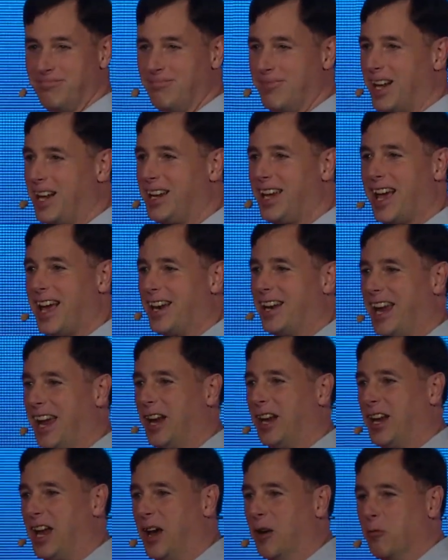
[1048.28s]
Again,
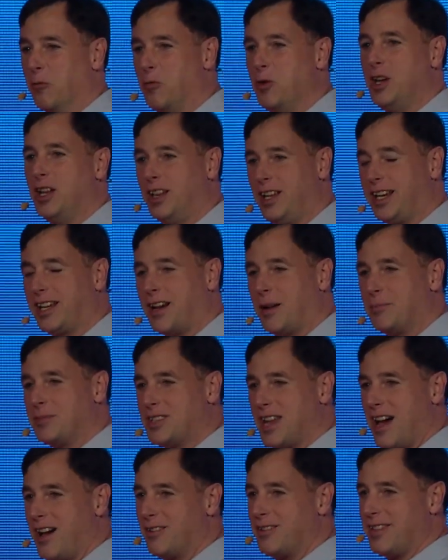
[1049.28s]
it really comes
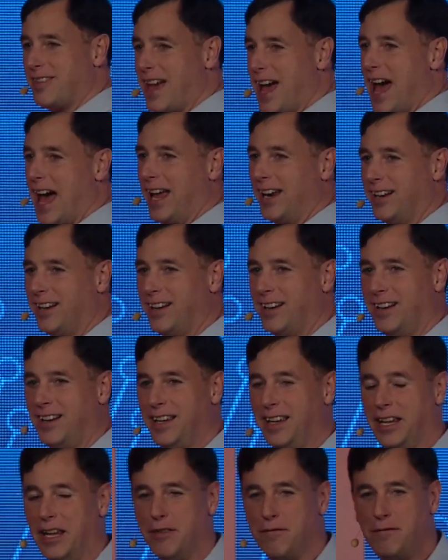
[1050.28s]
down to that.
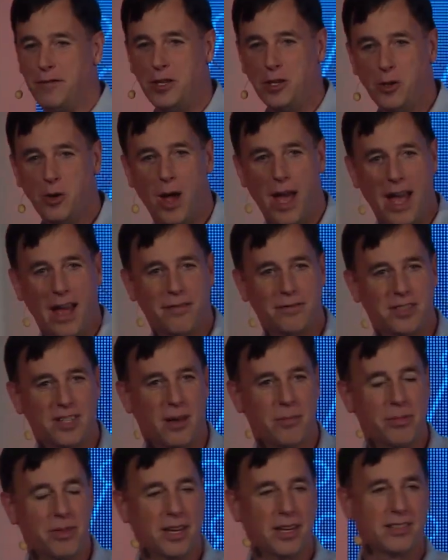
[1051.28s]
If you have
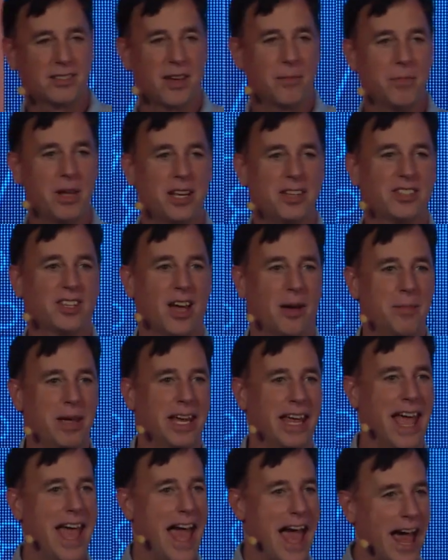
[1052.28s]
something somebody's
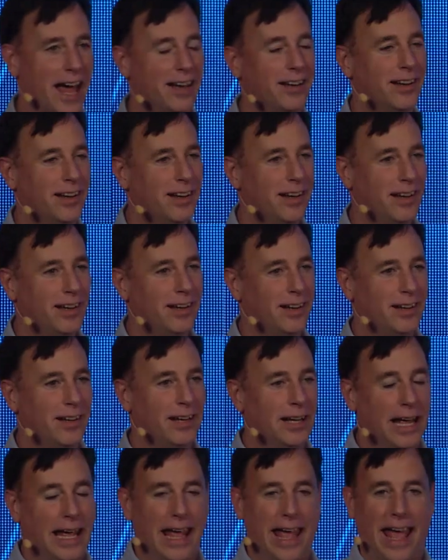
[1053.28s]
coming at,
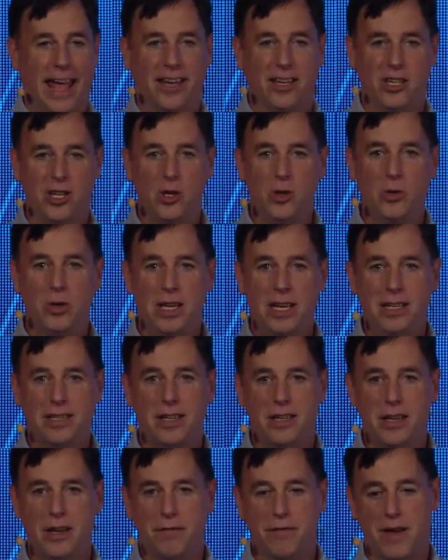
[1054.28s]
and you need
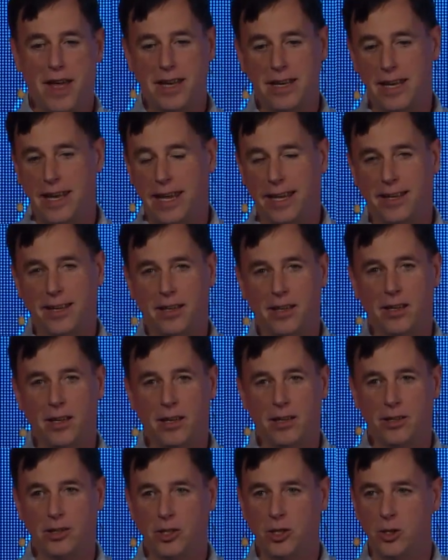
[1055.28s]
to defend it,
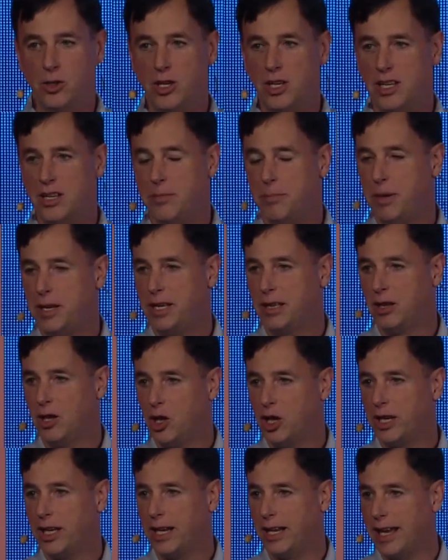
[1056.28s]
you need to be
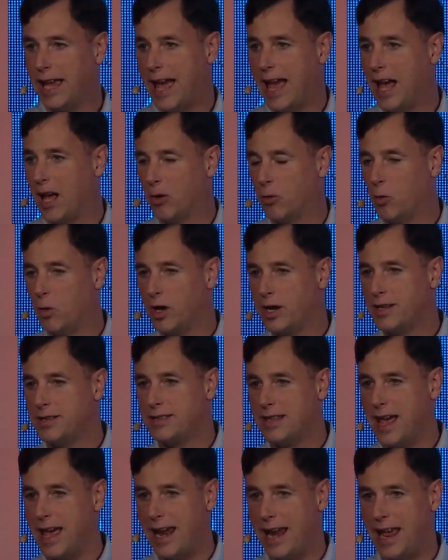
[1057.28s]
looking at what is
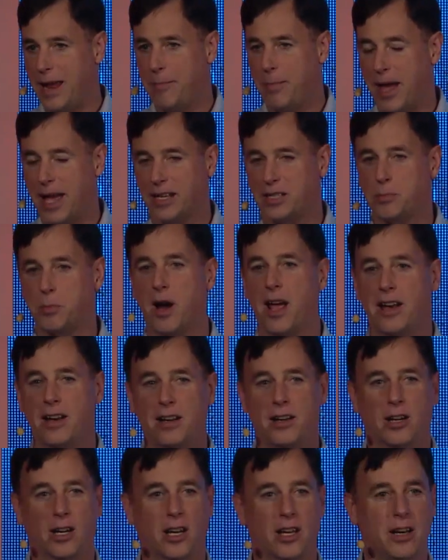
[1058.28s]
that apex
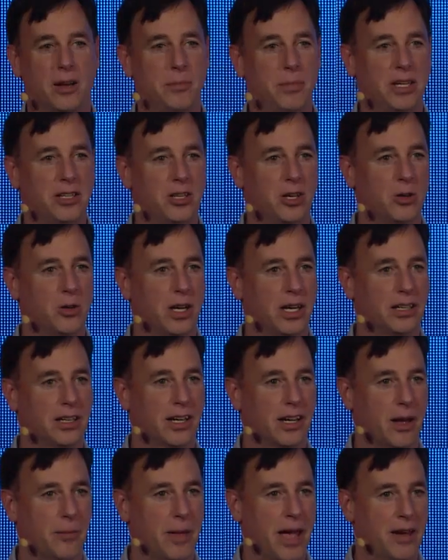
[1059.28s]
predator going to be doing to
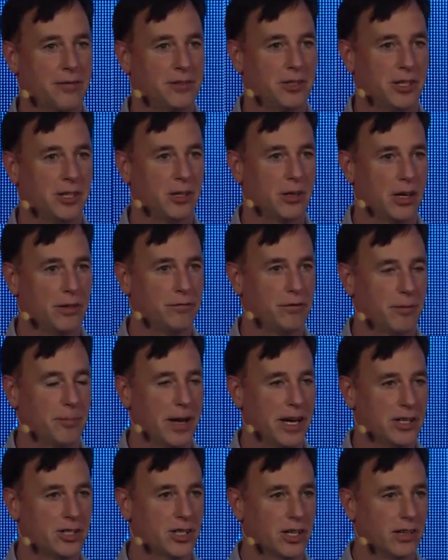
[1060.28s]
come after your
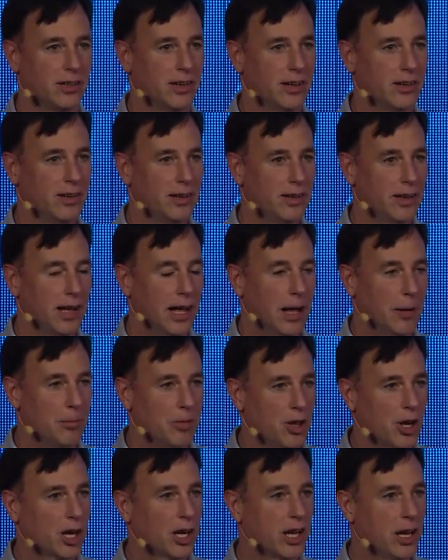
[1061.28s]
information.
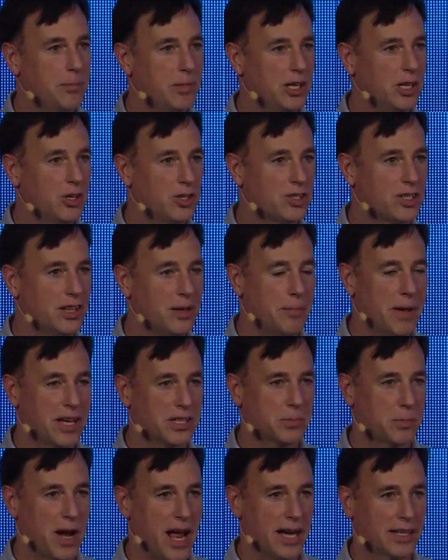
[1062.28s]
They're going to be using the
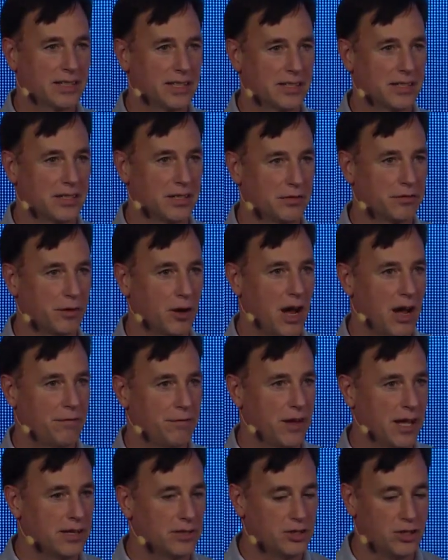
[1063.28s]
best practices for
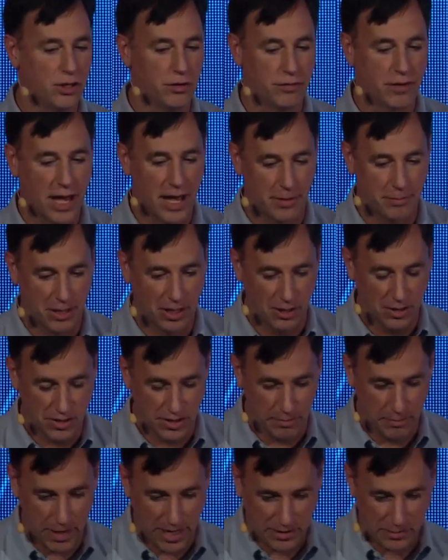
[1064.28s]
offense. You've got to be
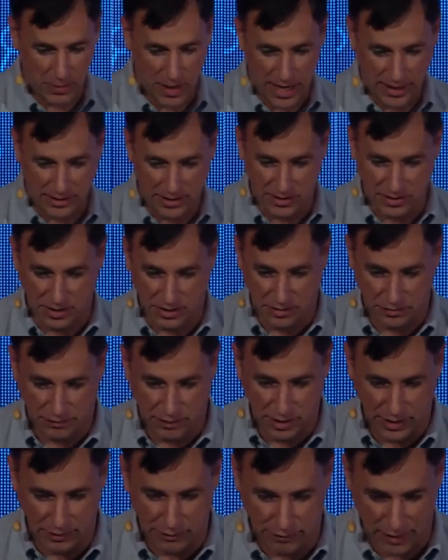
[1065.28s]
using best practices for
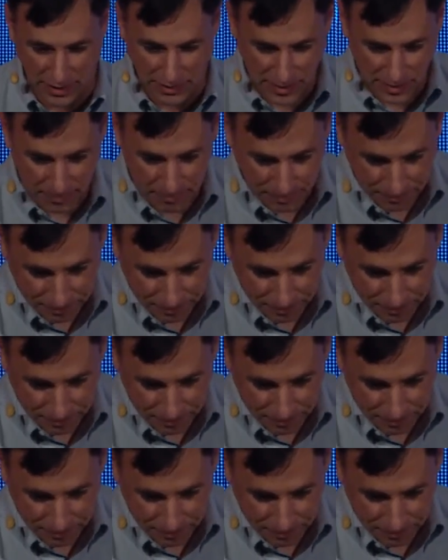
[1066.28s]
defense.